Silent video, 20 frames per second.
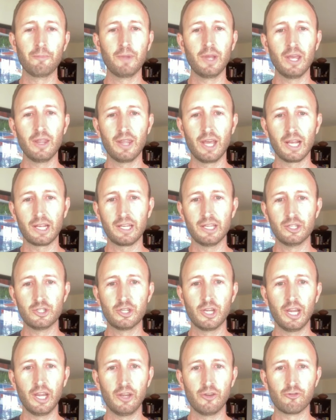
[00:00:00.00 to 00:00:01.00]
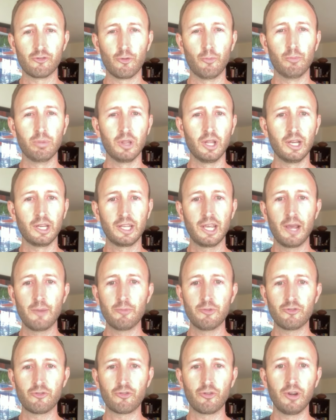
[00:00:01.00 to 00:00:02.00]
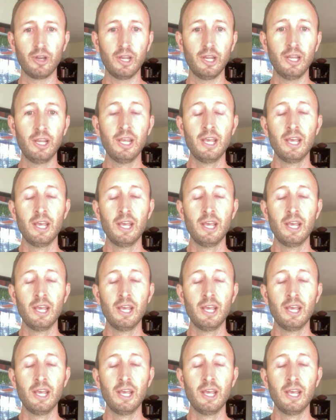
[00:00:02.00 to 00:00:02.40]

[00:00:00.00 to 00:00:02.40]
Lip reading: and that could change your blood chemistry.